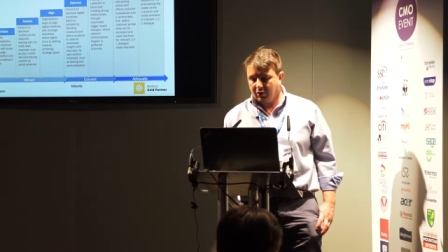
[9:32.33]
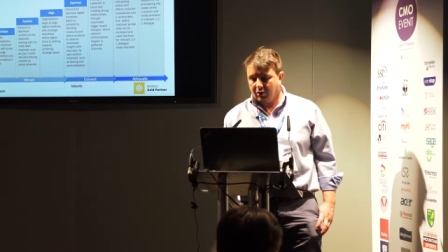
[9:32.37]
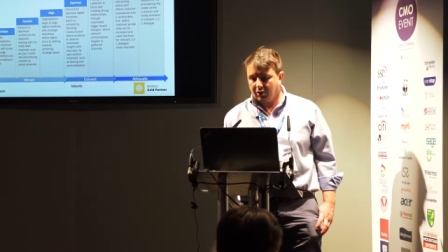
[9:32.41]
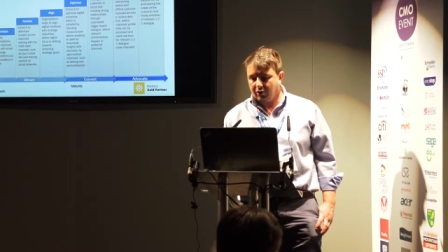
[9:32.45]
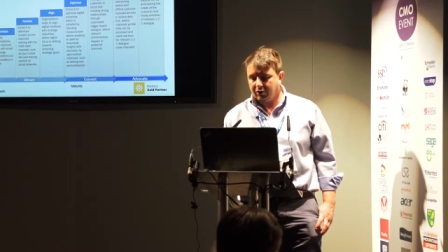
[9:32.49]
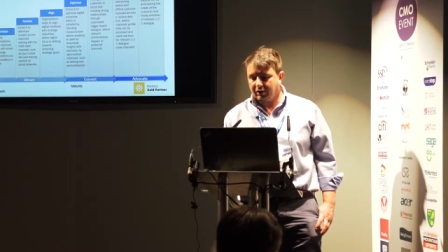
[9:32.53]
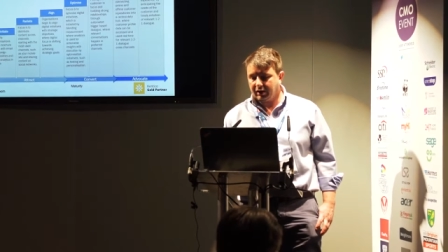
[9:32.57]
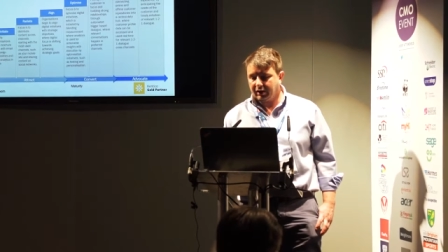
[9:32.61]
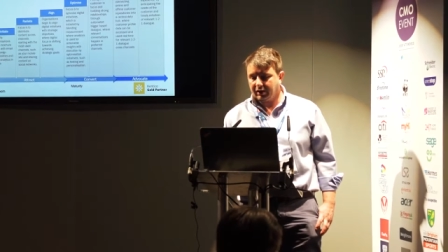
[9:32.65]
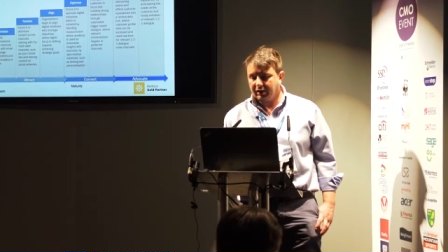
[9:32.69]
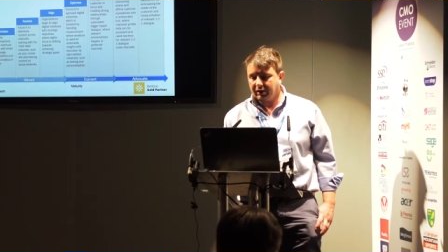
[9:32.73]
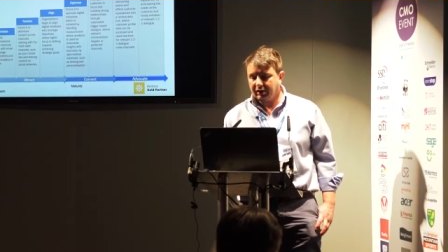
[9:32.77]

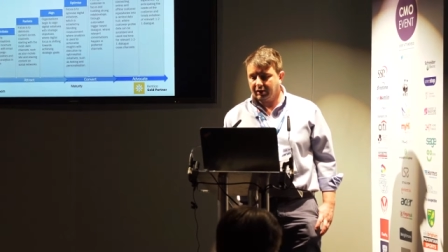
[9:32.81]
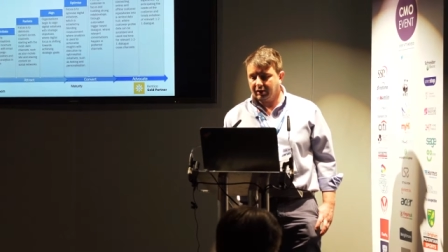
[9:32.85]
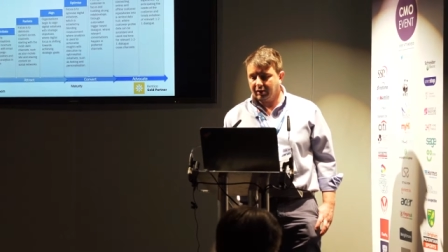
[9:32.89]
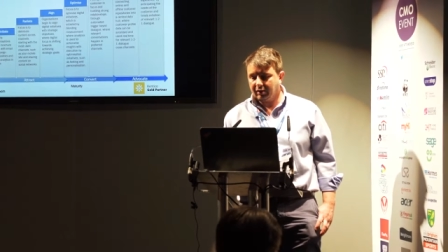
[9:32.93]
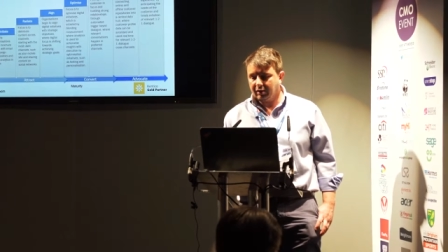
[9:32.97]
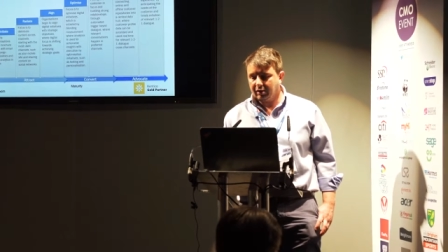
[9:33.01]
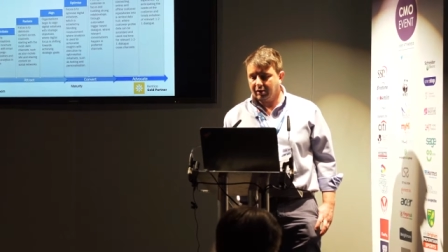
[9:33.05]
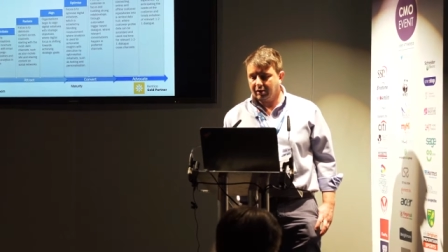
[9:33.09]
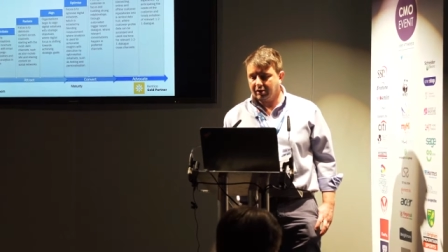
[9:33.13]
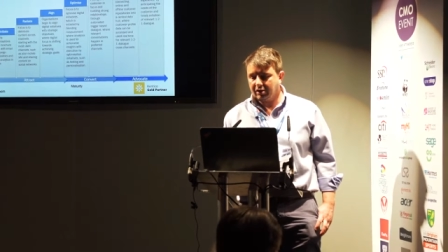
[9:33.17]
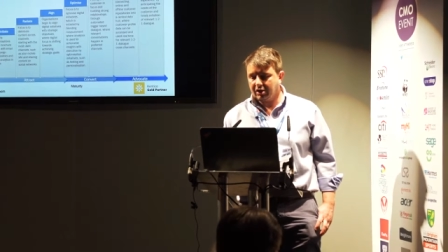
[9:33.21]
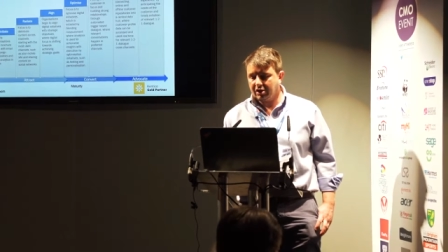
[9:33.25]
on that in,
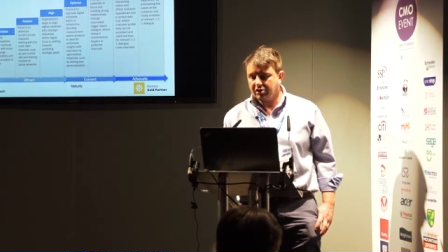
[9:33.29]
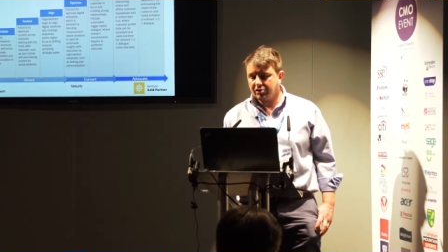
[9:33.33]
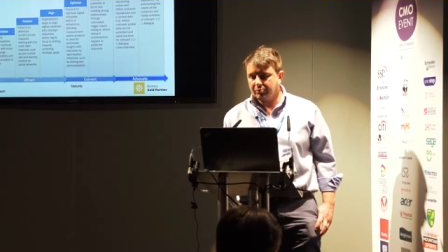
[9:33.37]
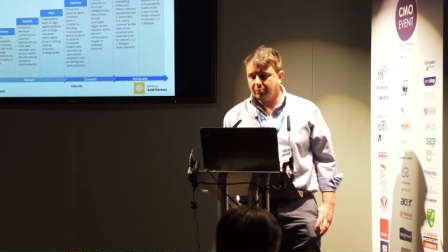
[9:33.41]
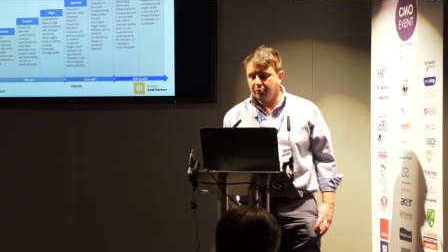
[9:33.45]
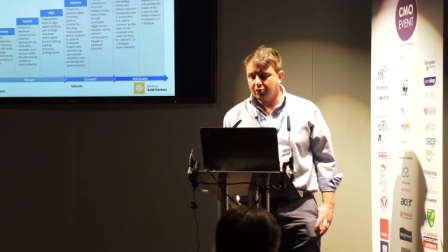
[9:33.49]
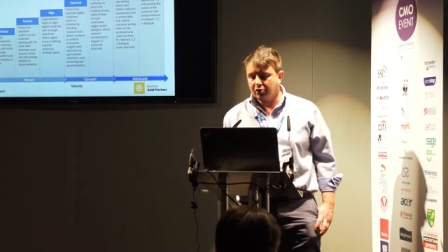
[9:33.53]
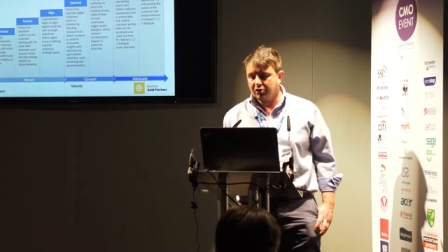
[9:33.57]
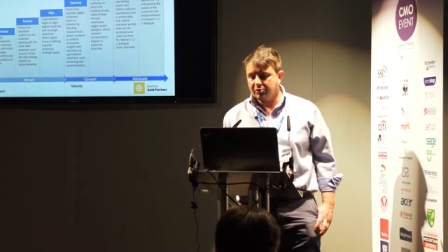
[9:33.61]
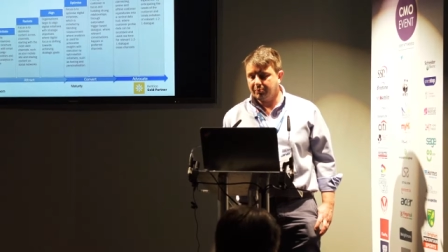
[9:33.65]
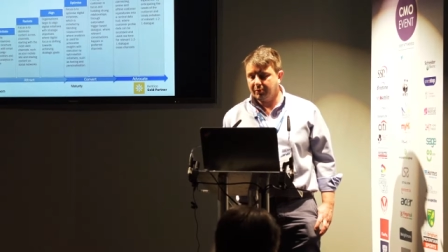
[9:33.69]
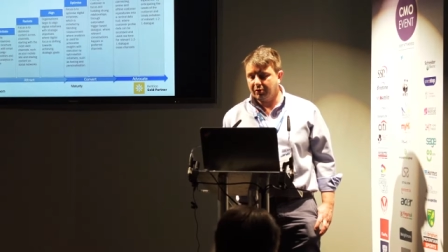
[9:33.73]
uh,
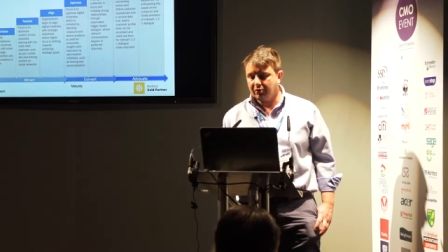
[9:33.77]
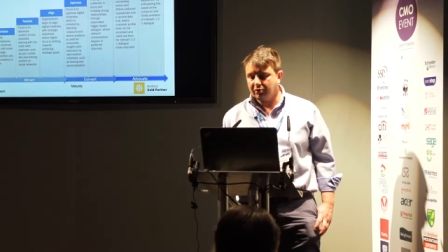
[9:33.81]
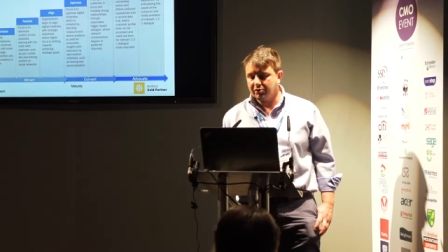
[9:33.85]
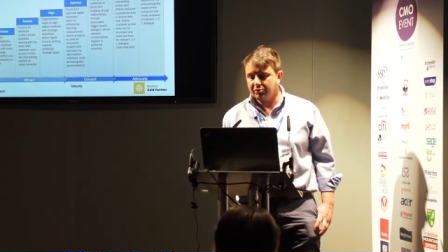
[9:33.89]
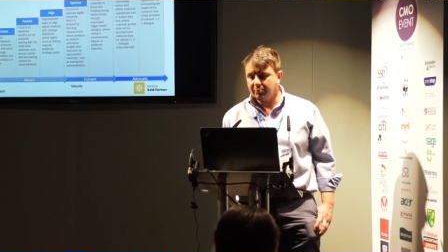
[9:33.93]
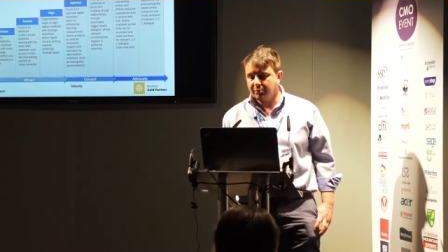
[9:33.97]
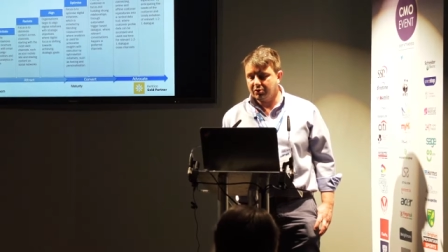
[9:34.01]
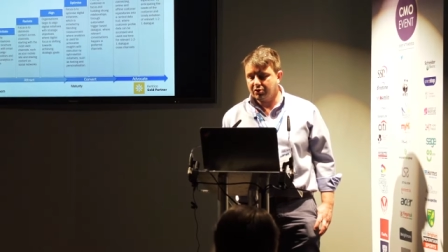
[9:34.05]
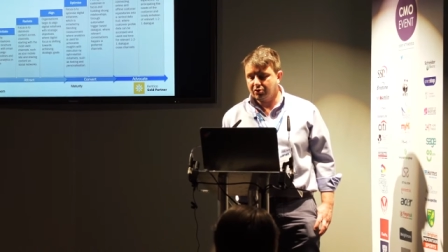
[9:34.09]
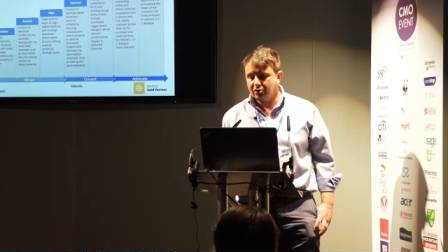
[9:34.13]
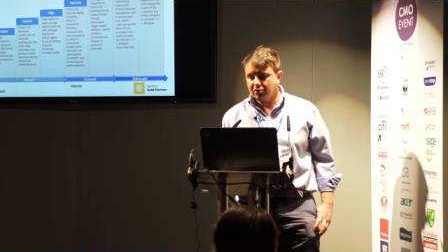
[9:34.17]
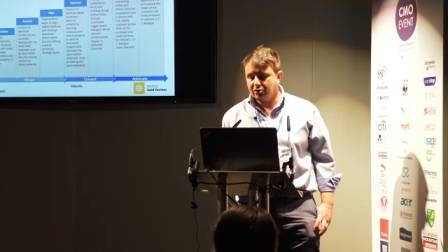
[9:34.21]
customer
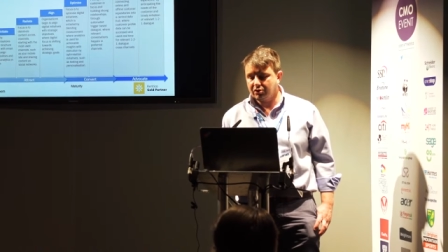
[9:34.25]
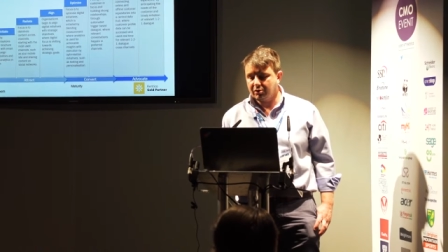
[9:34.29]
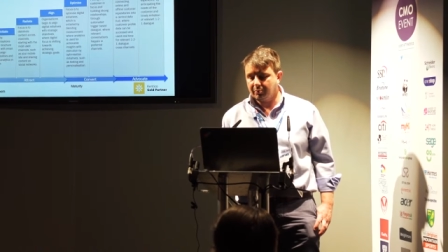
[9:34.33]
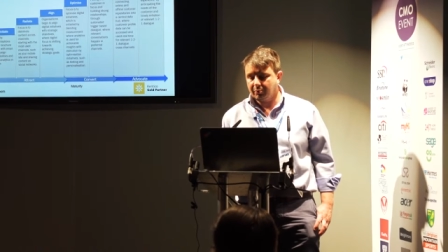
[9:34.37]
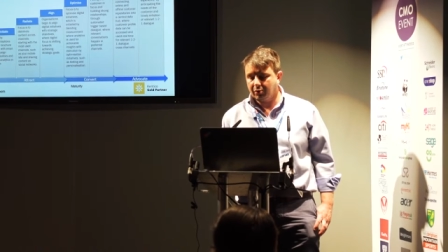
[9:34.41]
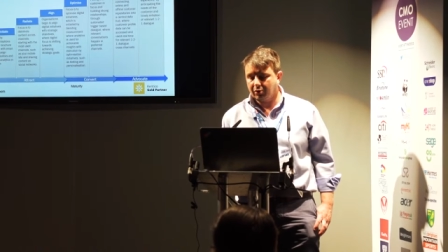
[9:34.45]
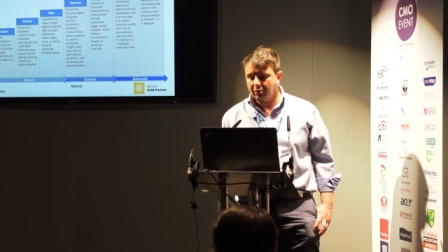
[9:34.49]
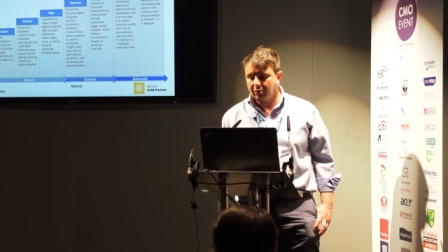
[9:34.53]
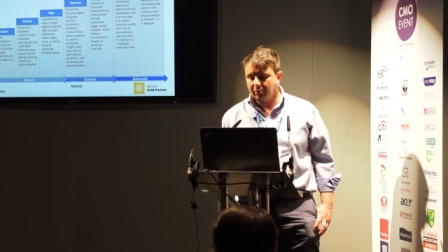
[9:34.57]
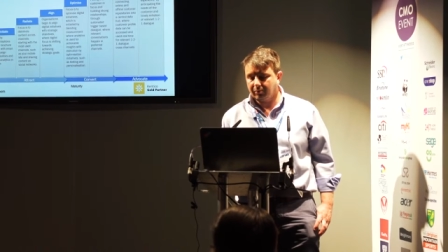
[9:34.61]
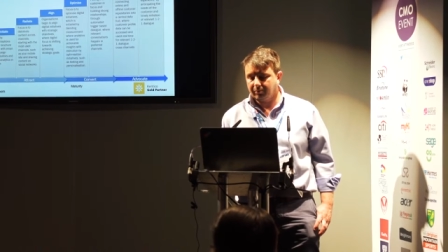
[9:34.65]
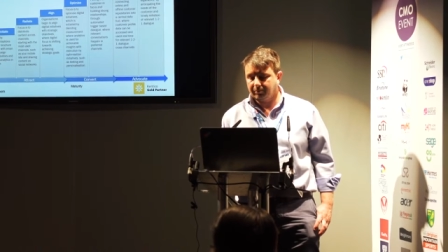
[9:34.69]
experience maturity
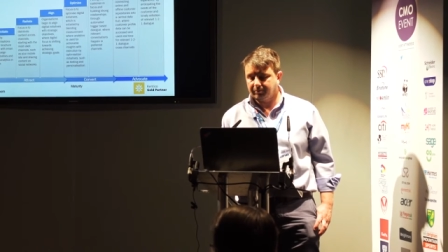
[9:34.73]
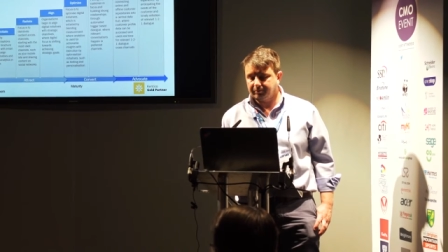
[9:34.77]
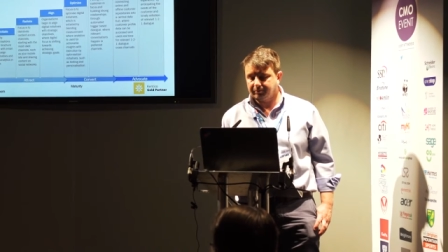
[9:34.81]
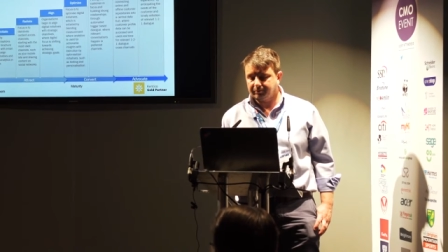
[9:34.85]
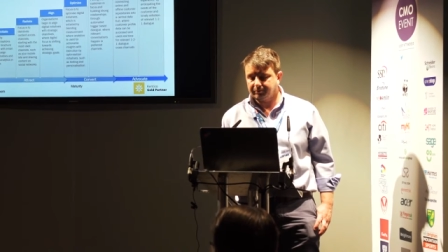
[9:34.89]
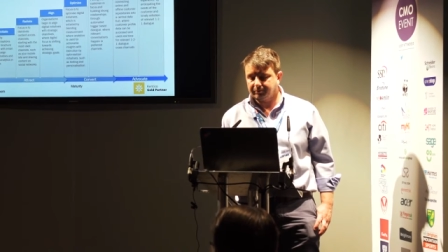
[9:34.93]
model.